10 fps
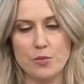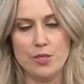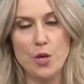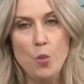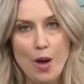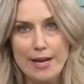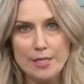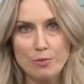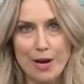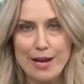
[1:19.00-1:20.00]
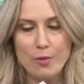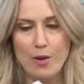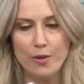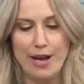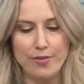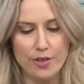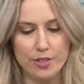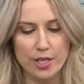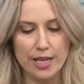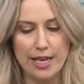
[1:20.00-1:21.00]
we don't want it to break while we're out
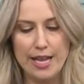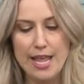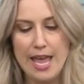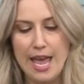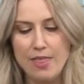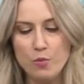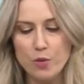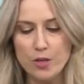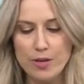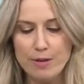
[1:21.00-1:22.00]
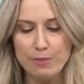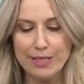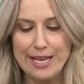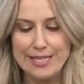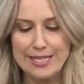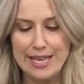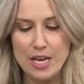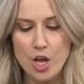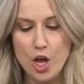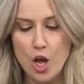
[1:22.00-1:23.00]
there looking. And then we're going to place
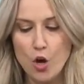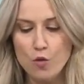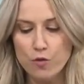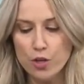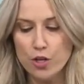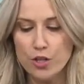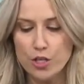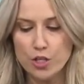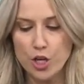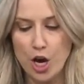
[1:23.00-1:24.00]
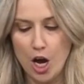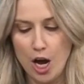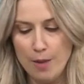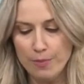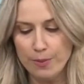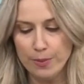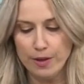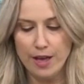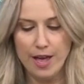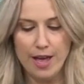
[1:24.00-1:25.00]
it over the top
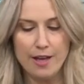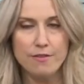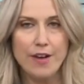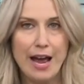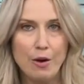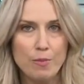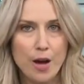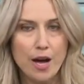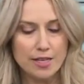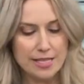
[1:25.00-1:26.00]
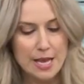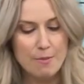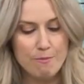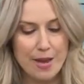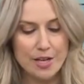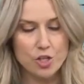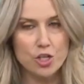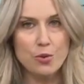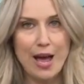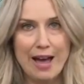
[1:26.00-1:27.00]
of our box. Make
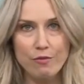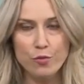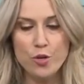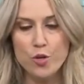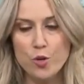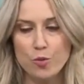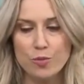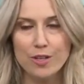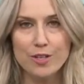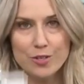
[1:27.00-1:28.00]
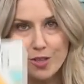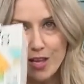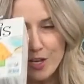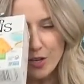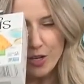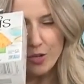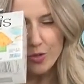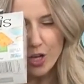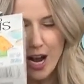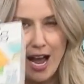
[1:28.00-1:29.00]
sure you have room so that you can
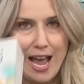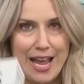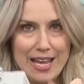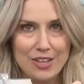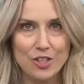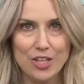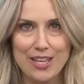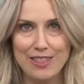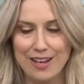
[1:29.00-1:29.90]
use your eye and look in